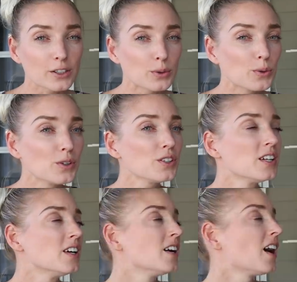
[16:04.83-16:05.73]
cool
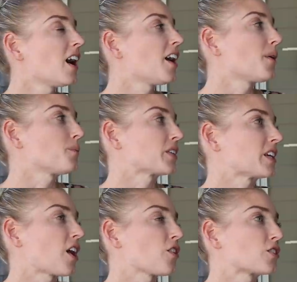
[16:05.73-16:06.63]
um,
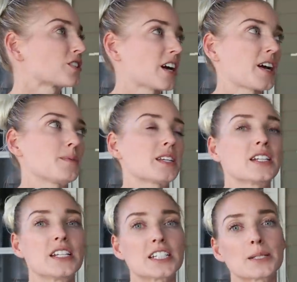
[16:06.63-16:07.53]
and other times it
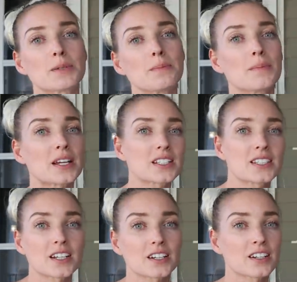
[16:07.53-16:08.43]
needs to be
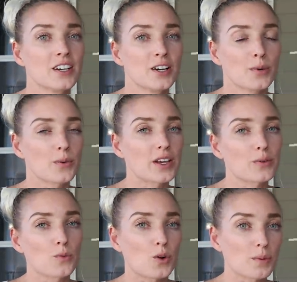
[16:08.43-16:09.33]
mixed in with
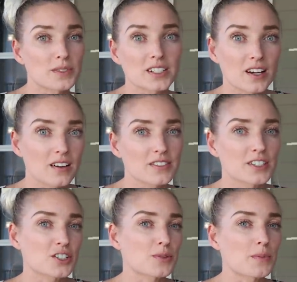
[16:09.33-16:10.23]
warm stuff
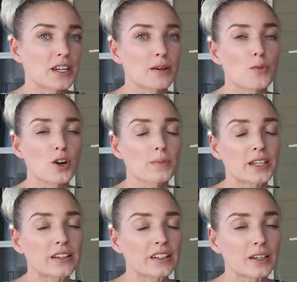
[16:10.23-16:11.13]
to just make it more
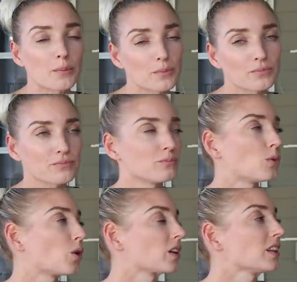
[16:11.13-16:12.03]
appealing and
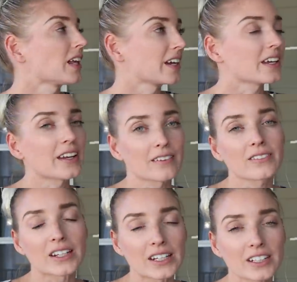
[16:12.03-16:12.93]
more like hand
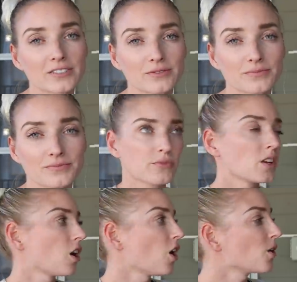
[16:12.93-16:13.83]
feeding.
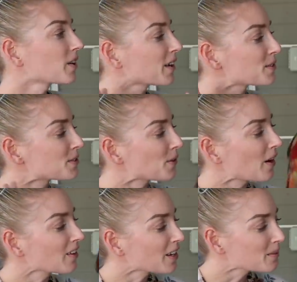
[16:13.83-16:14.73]
Okay, so
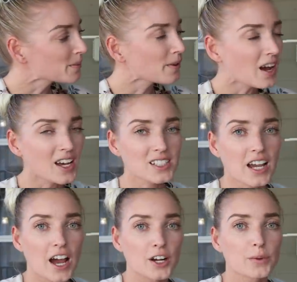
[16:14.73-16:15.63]
a lot of people ask
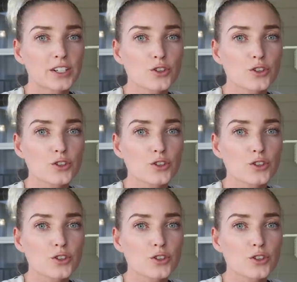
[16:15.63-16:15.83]
how do we